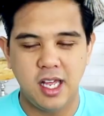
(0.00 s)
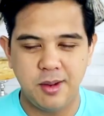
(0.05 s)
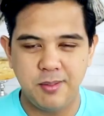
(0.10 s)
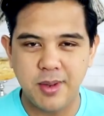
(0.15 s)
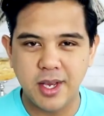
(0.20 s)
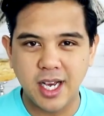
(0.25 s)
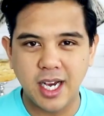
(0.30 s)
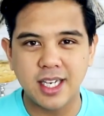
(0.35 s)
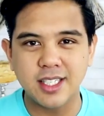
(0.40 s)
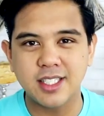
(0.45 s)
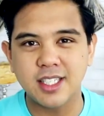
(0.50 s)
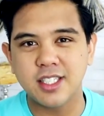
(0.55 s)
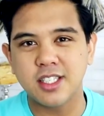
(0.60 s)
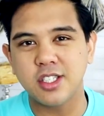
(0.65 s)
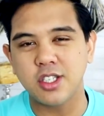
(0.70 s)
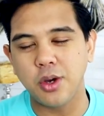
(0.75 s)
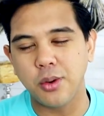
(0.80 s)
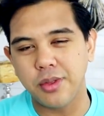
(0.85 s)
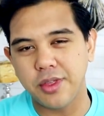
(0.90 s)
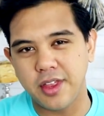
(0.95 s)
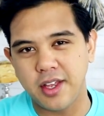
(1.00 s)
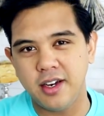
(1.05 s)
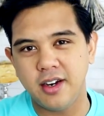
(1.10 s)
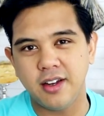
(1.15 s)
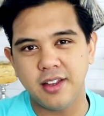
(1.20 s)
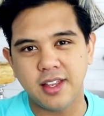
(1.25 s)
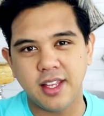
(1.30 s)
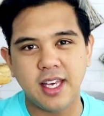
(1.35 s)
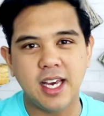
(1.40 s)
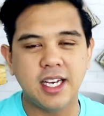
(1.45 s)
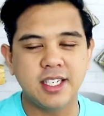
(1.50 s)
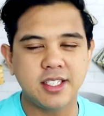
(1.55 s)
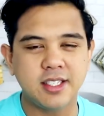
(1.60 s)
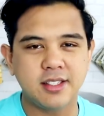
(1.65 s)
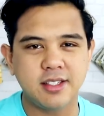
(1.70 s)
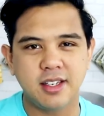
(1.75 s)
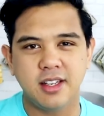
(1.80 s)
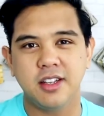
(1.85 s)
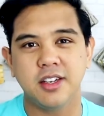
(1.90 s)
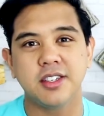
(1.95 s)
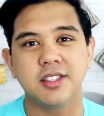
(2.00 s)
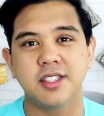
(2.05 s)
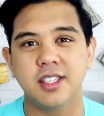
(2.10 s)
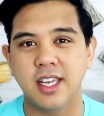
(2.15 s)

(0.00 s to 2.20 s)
and because it's so thin on the edges, it looks